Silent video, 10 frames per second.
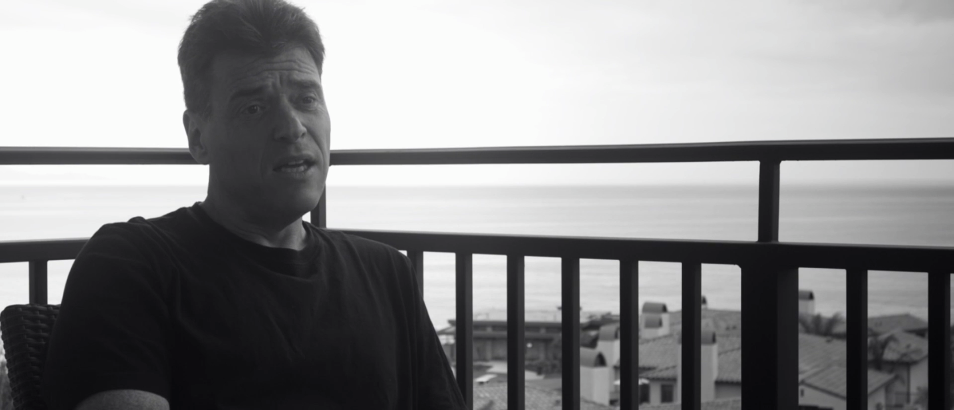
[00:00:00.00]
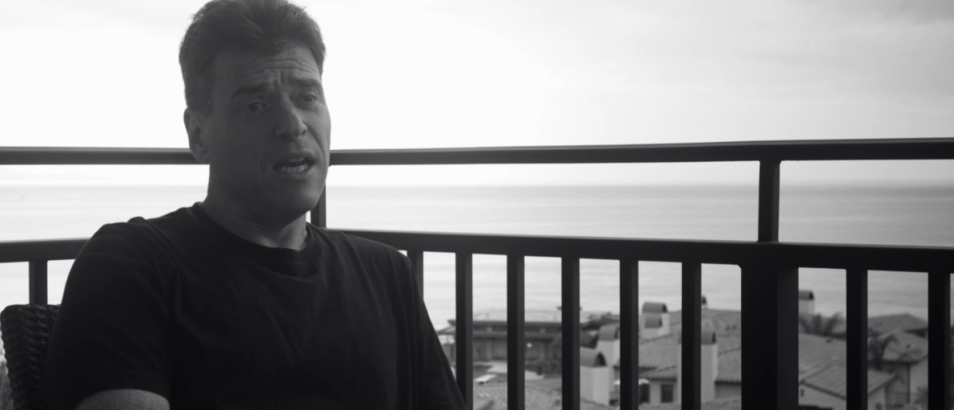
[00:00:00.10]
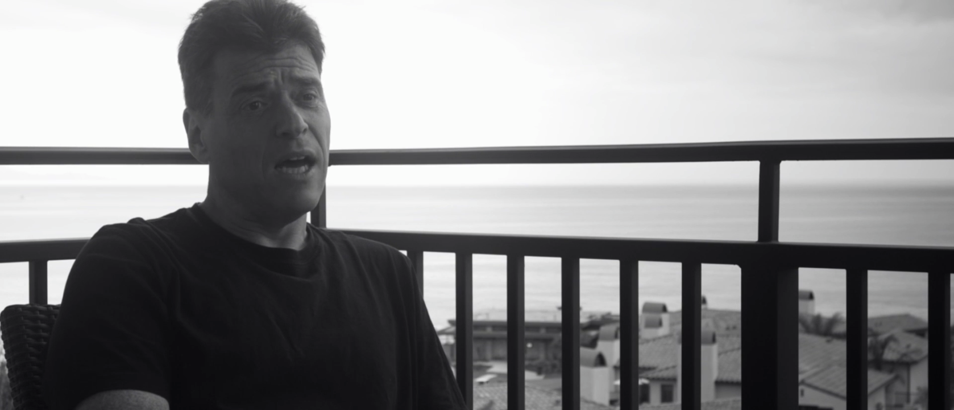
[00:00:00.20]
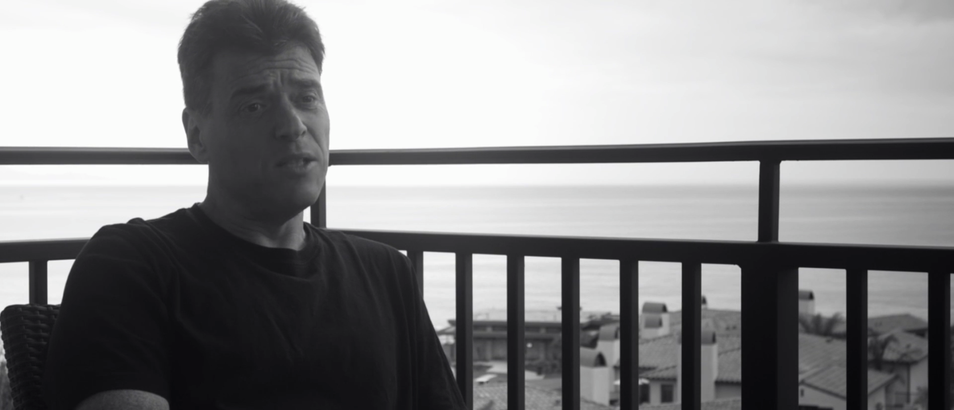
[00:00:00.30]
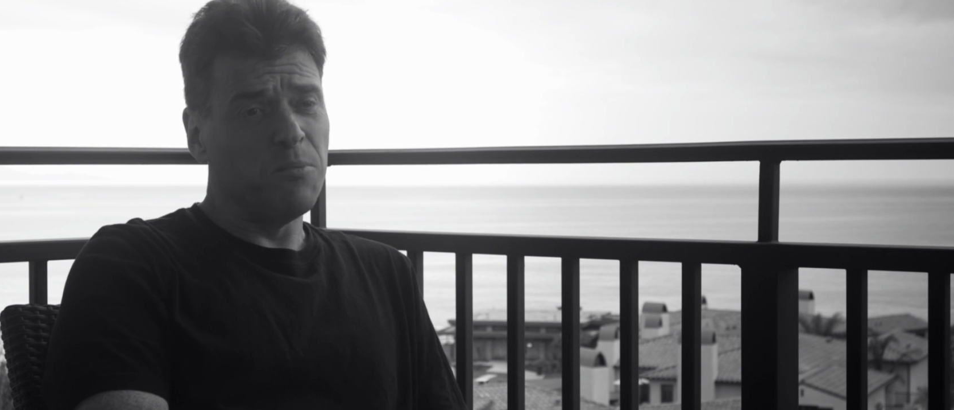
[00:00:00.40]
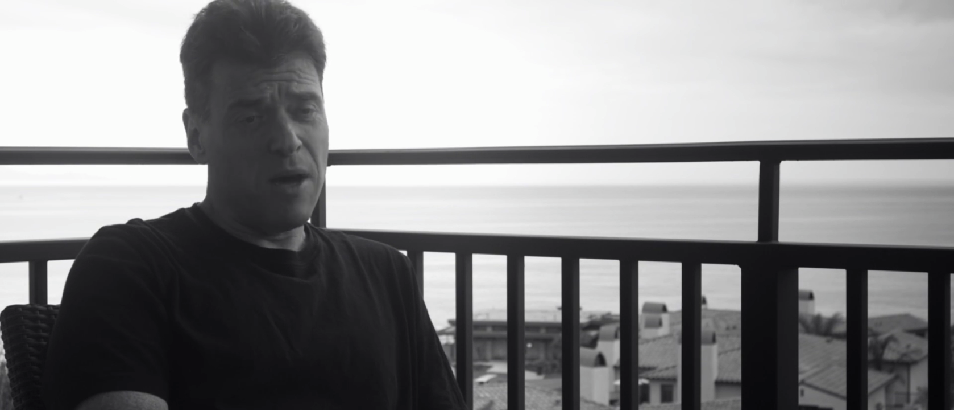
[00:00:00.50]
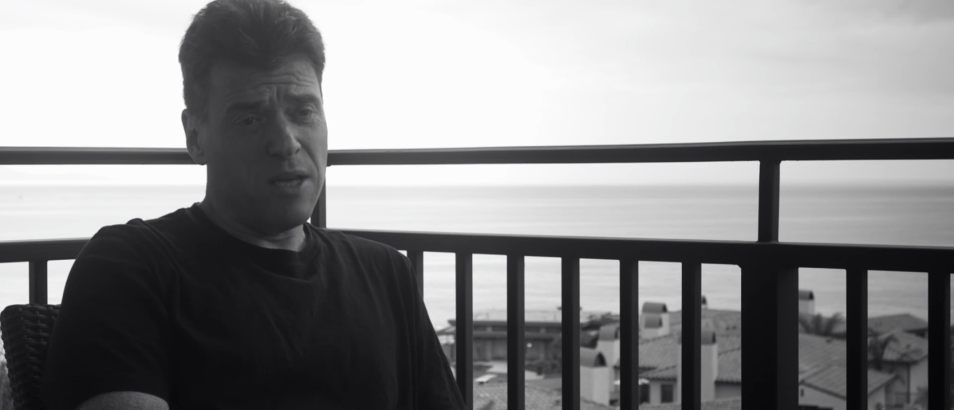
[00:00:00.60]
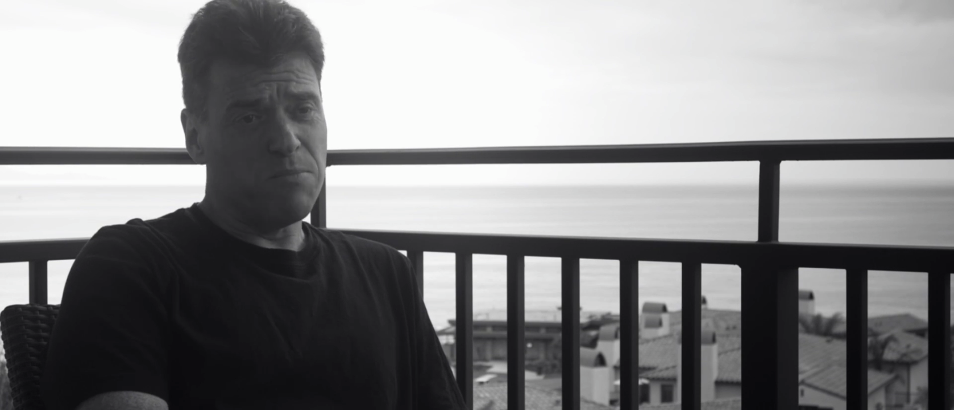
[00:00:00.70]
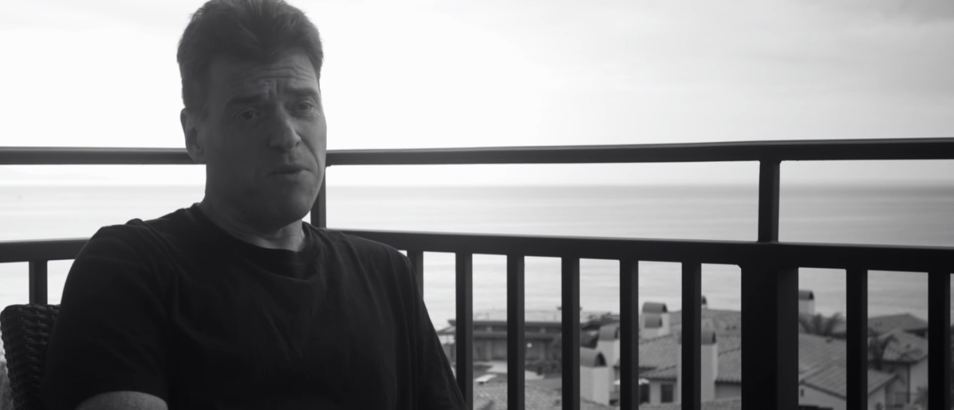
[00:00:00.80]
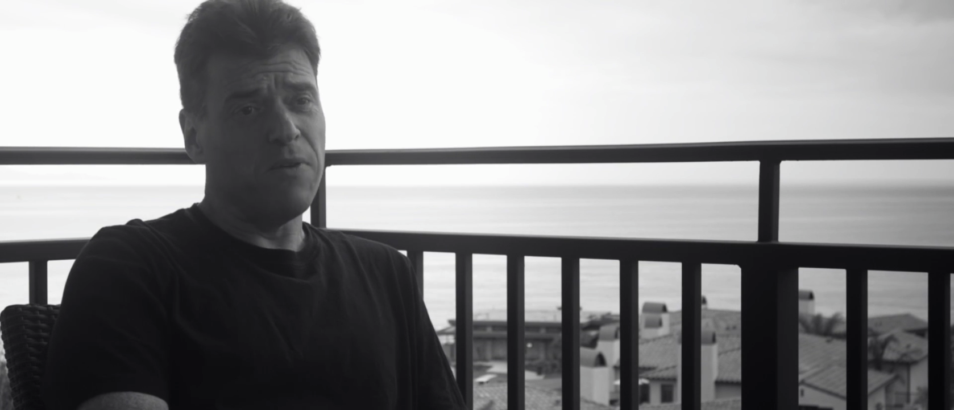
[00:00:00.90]
It
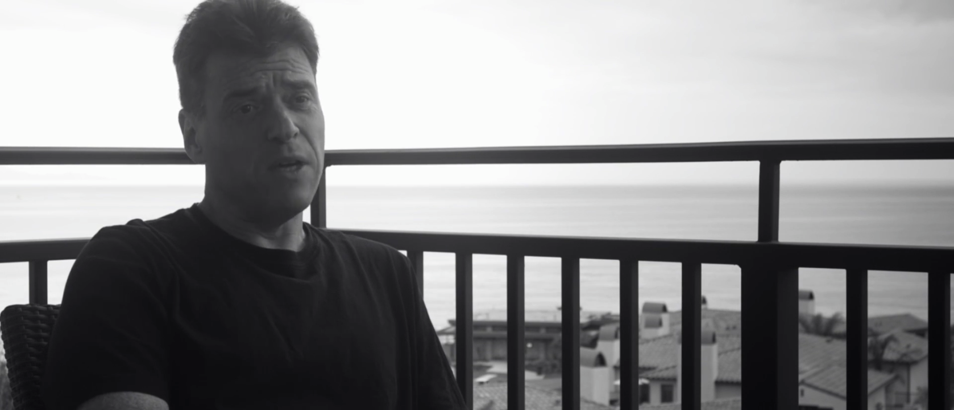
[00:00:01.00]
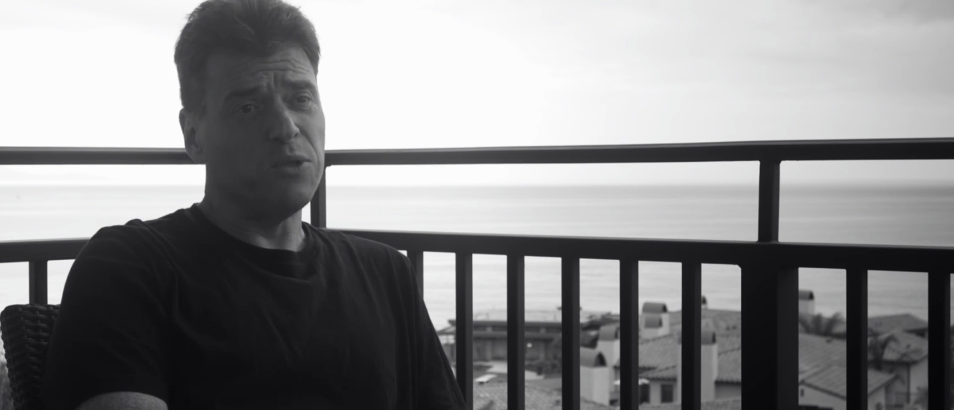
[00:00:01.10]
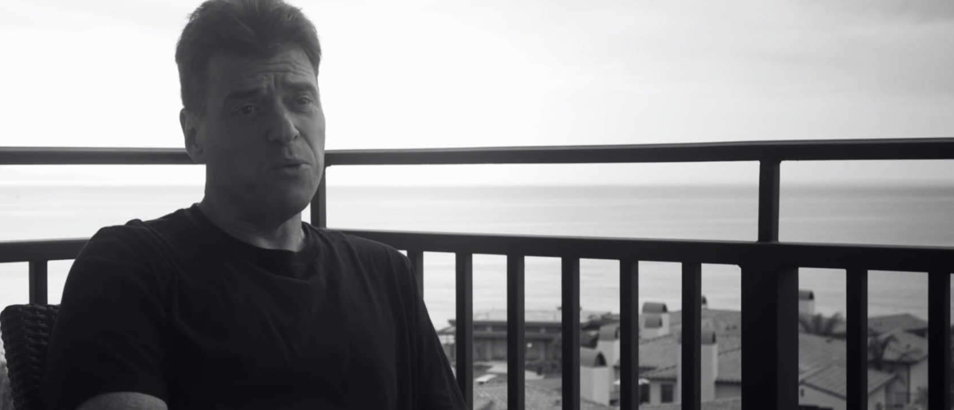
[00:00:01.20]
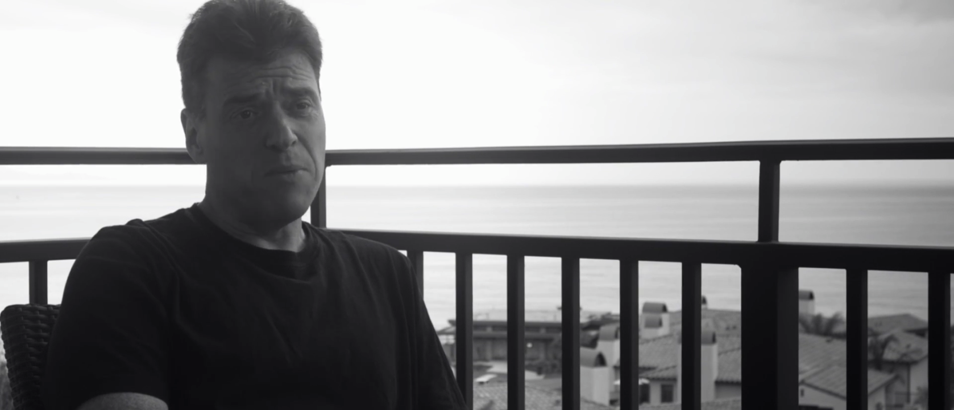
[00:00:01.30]
undermines professional